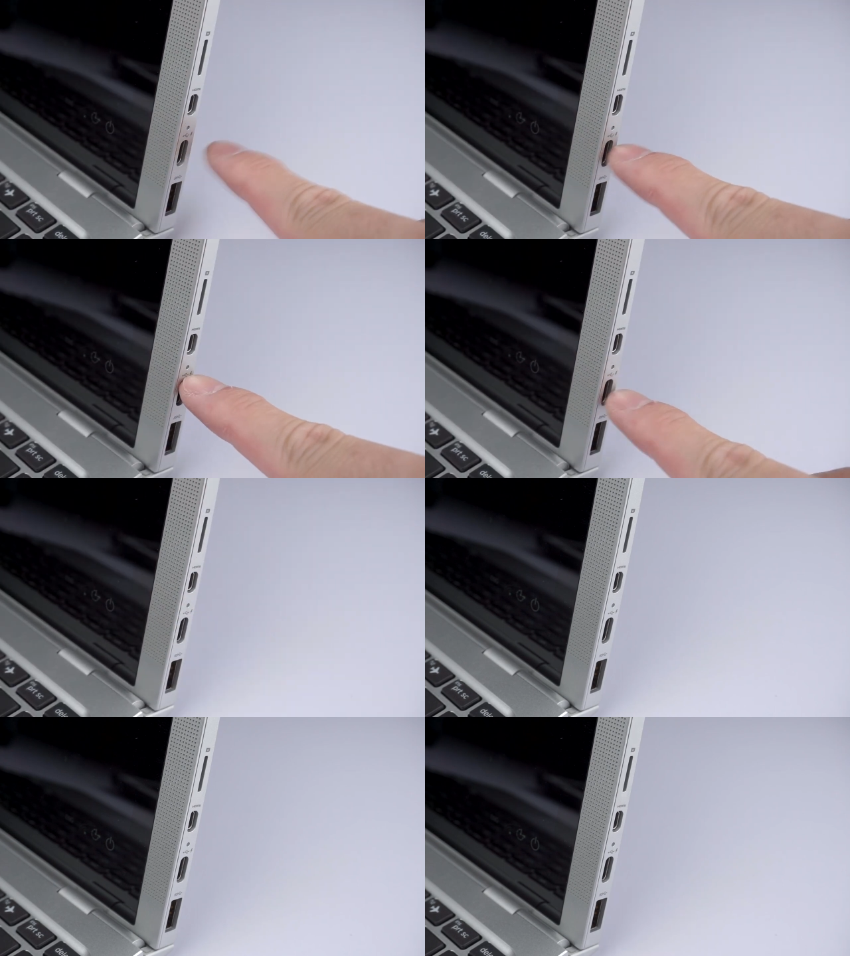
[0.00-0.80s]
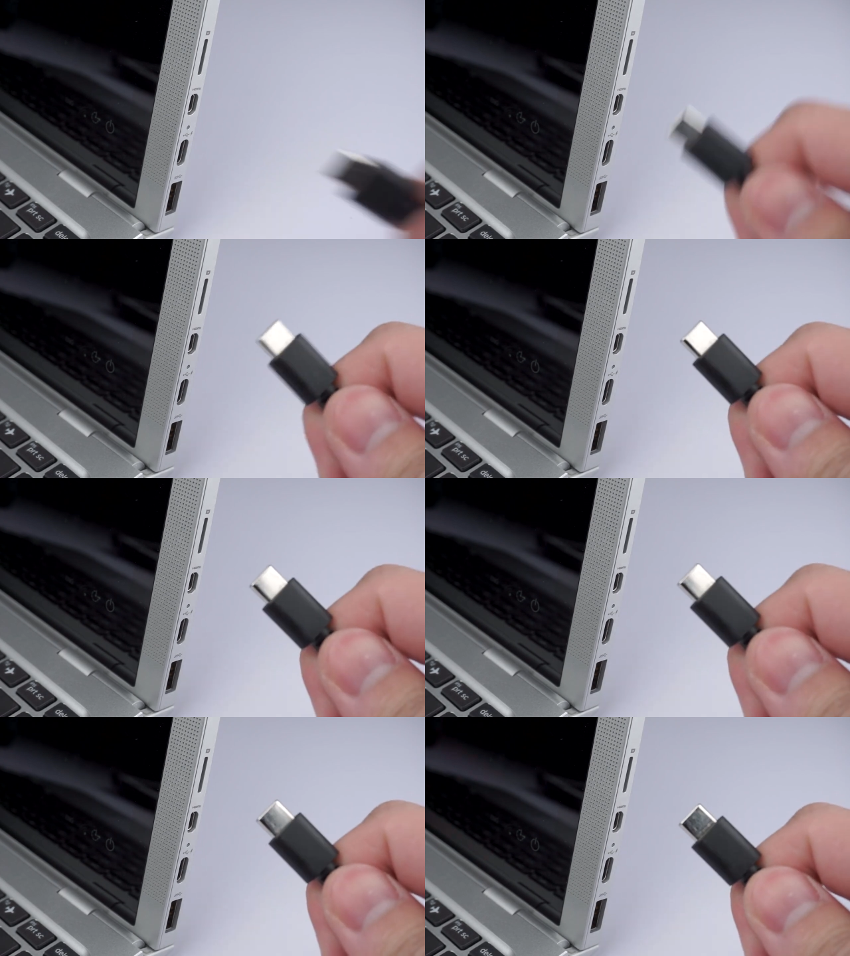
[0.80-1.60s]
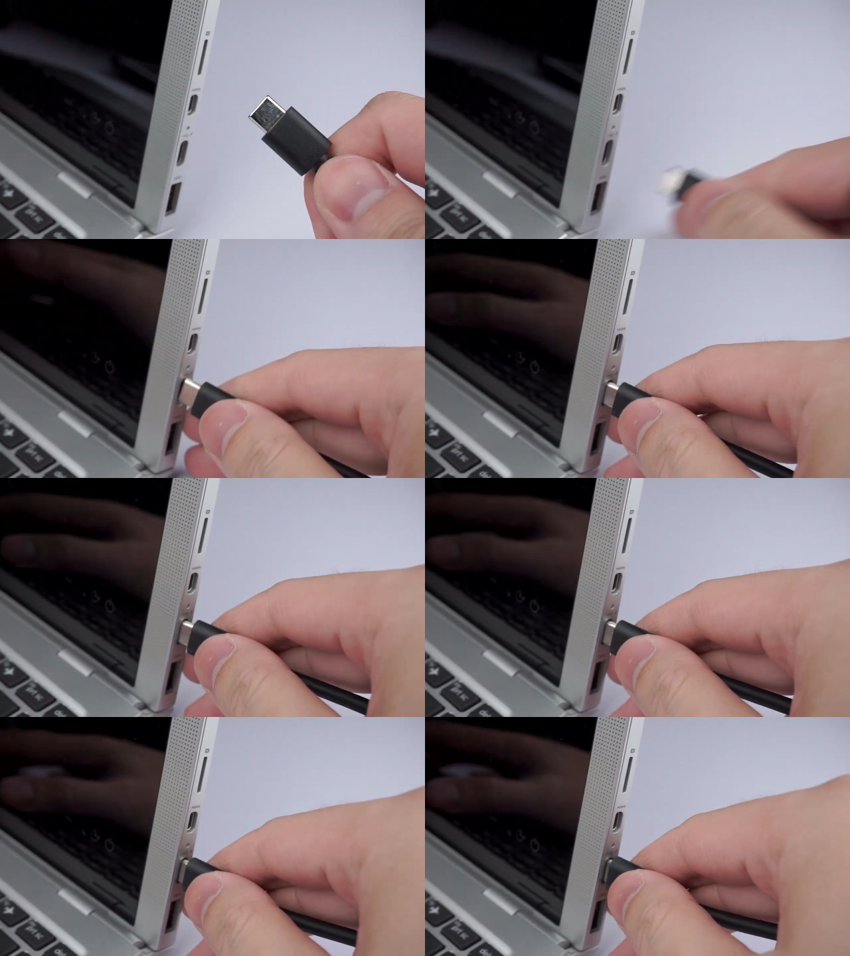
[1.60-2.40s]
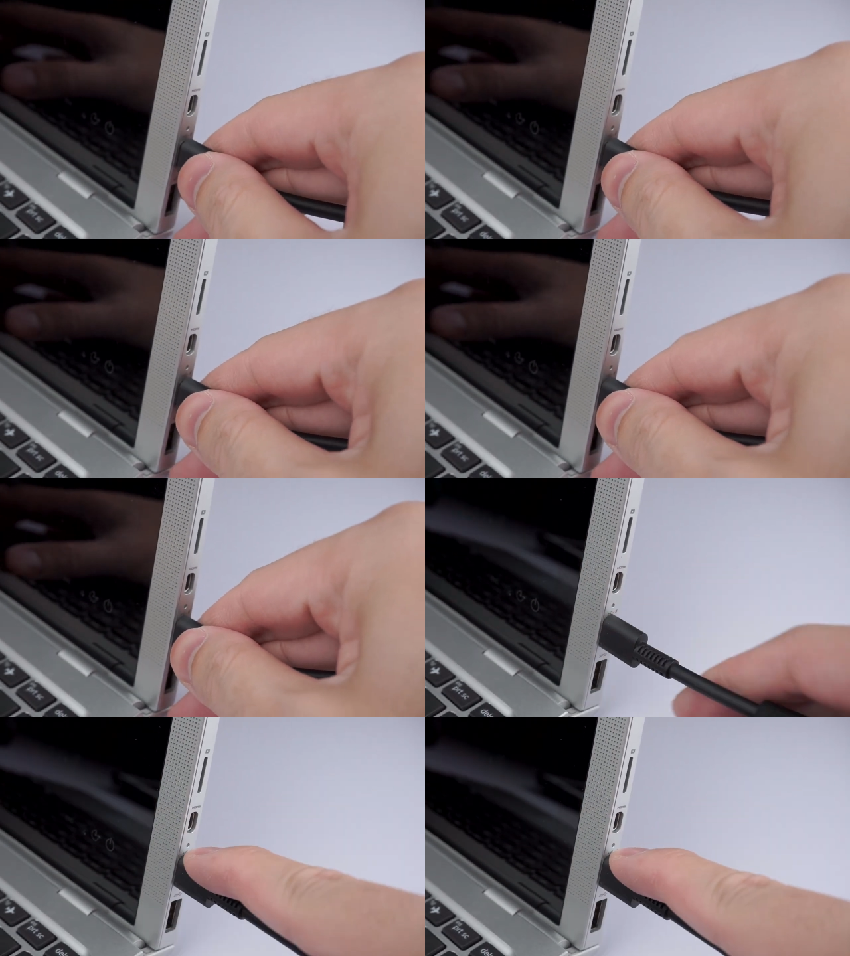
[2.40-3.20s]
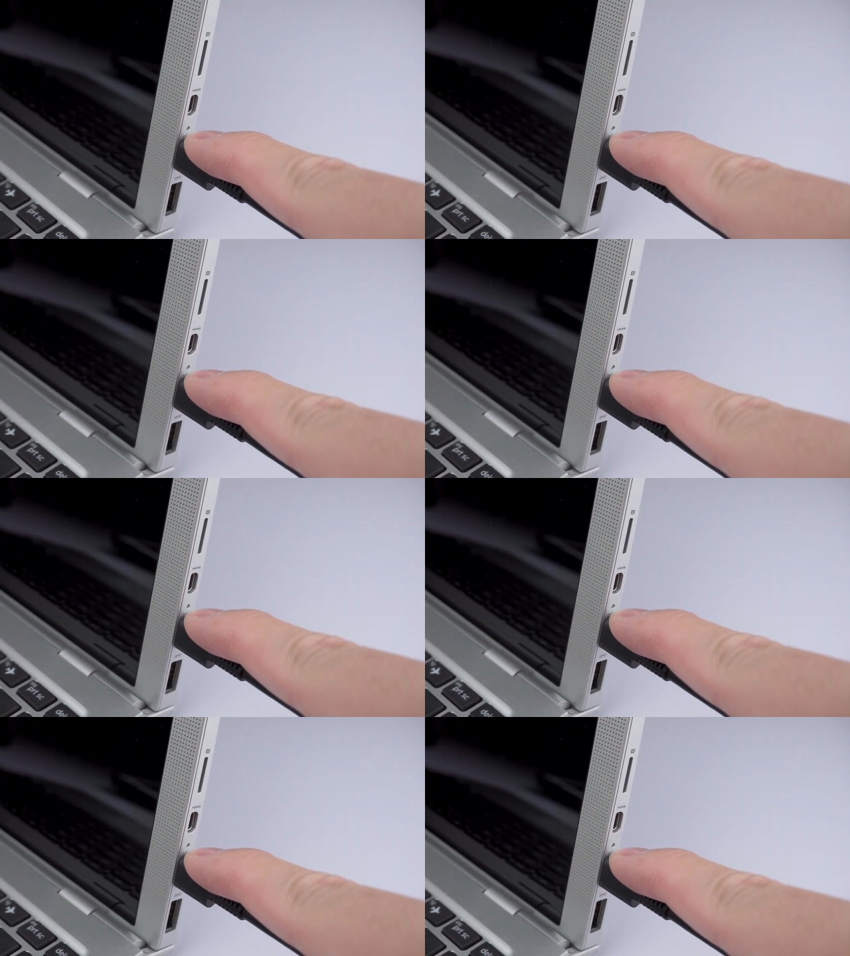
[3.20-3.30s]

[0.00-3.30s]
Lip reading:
[unreadable: no face in view]